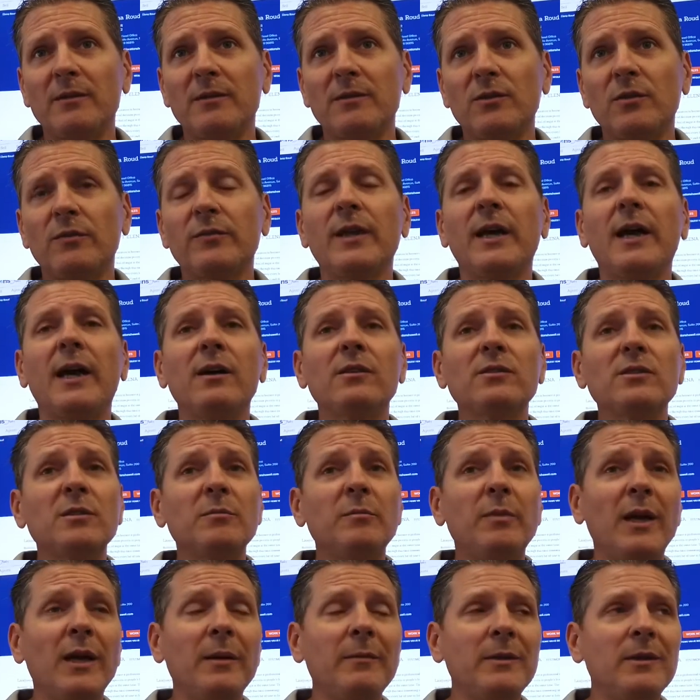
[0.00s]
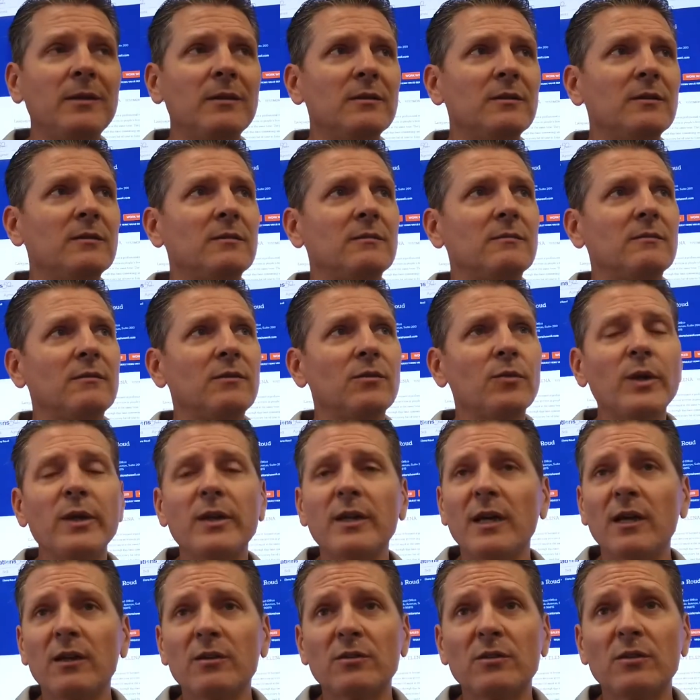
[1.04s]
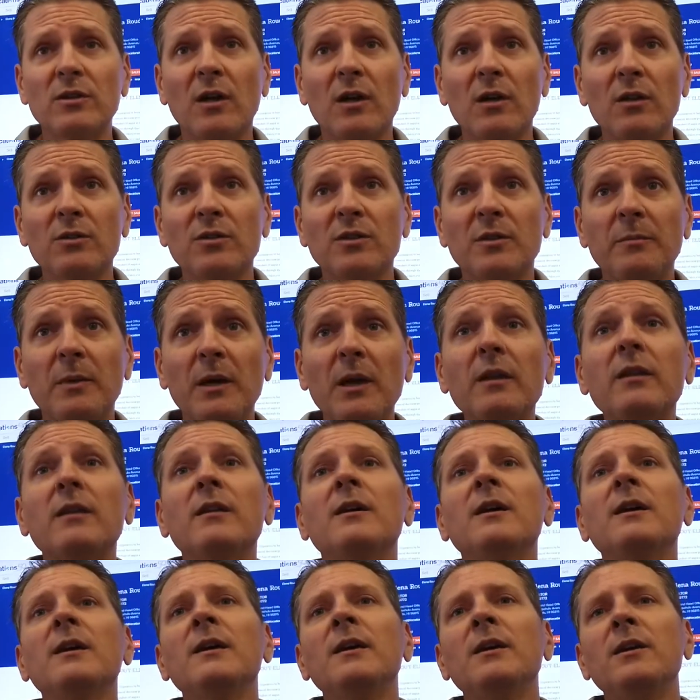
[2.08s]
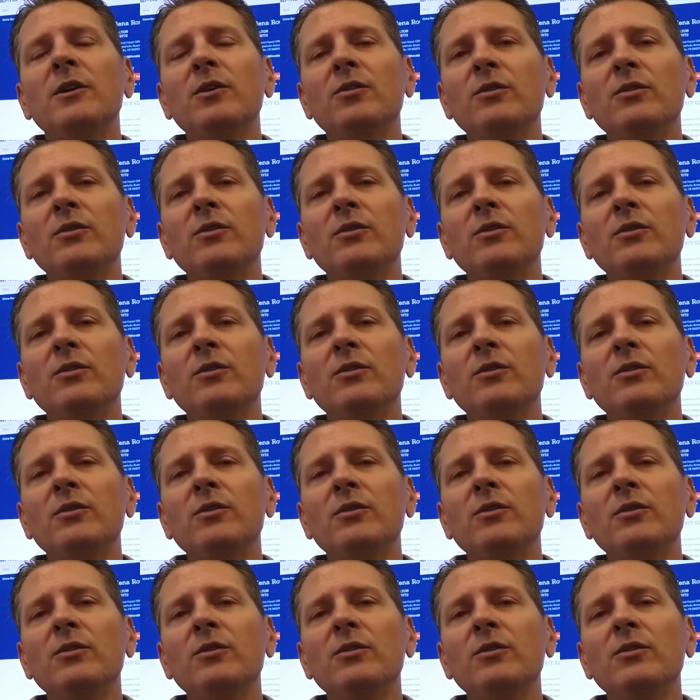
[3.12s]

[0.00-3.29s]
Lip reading: So if the housing payment is $3,000 a month,